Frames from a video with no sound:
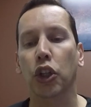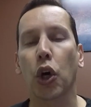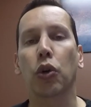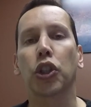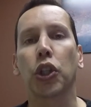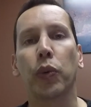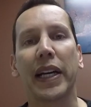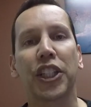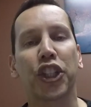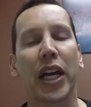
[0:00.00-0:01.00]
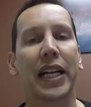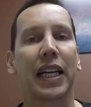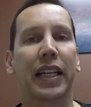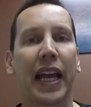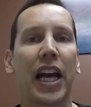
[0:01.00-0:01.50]
go to a
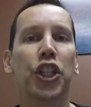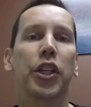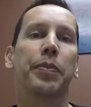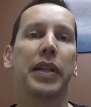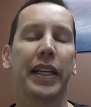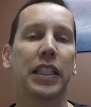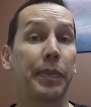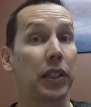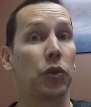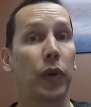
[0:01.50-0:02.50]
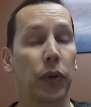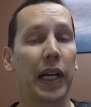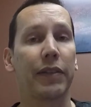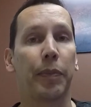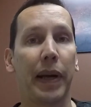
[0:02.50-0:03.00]
check cashing place because we don't
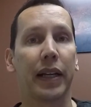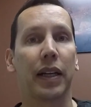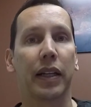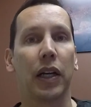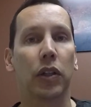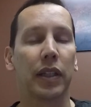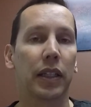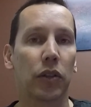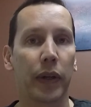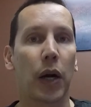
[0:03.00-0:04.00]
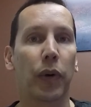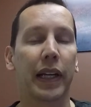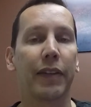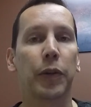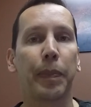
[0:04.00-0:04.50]
have a bank account, and so now we're
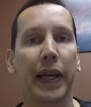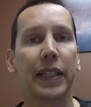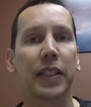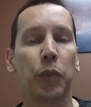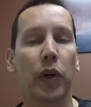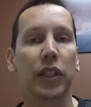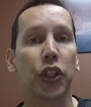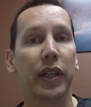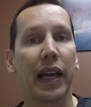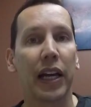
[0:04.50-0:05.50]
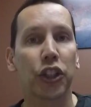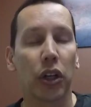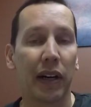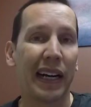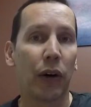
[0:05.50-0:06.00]
going to have to pay someone to cash
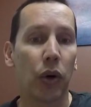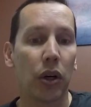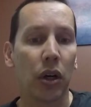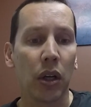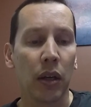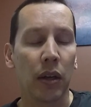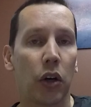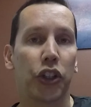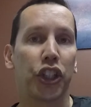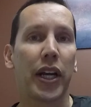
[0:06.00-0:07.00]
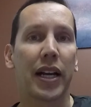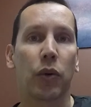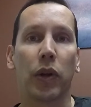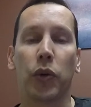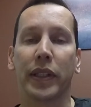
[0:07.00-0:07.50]
our, our
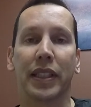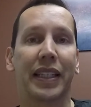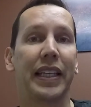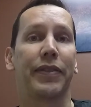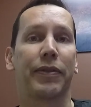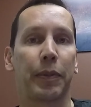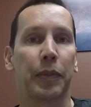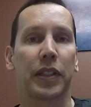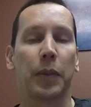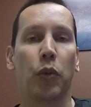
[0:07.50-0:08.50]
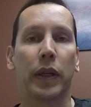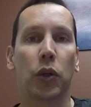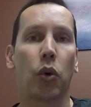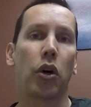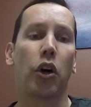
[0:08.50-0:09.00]
check, whether it's a gift from
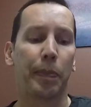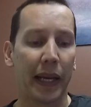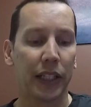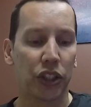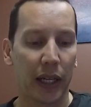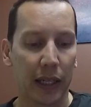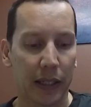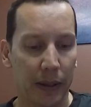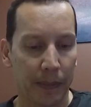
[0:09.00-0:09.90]
someone or our paycheck.